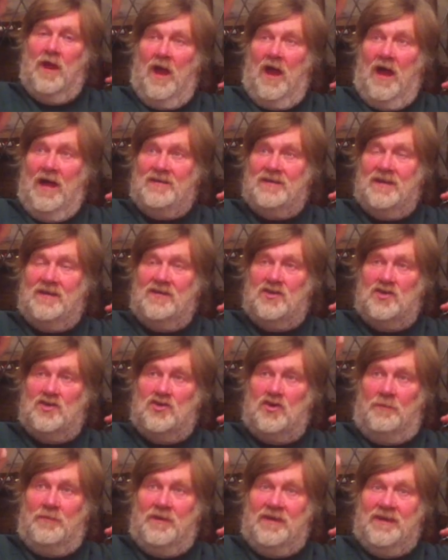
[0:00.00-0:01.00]
I tend to
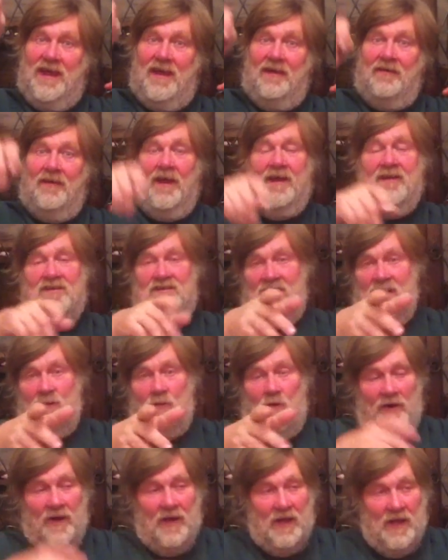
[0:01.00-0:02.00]
drop it down, and I tell
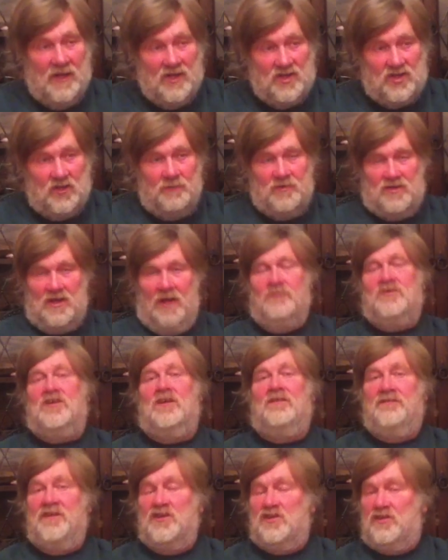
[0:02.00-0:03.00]
you what, sometimes
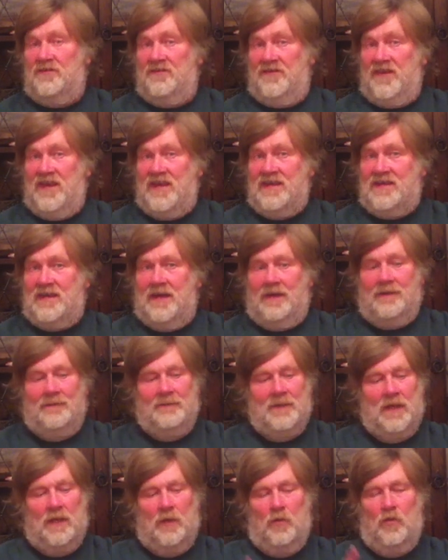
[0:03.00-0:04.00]
I'll fish a feeder
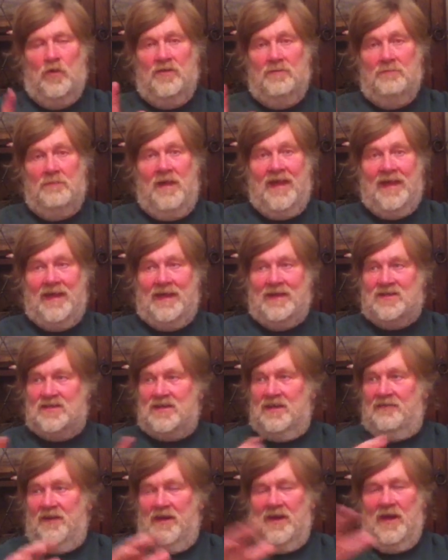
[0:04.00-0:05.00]
with maggots
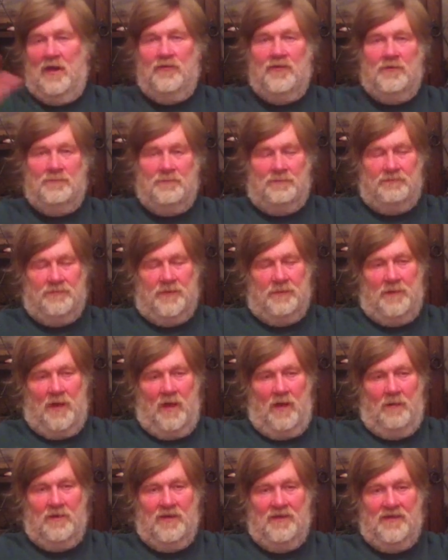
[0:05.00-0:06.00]
if I know the
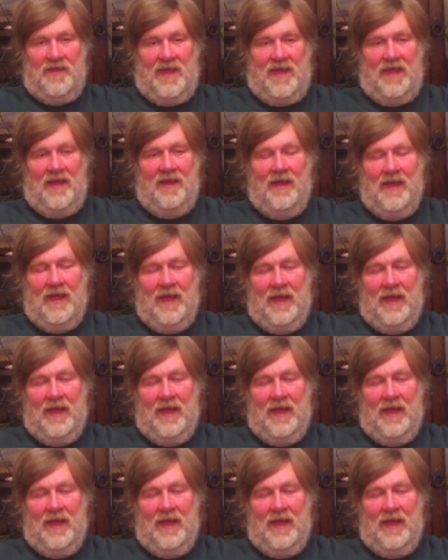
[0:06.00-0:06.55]
barbel are there,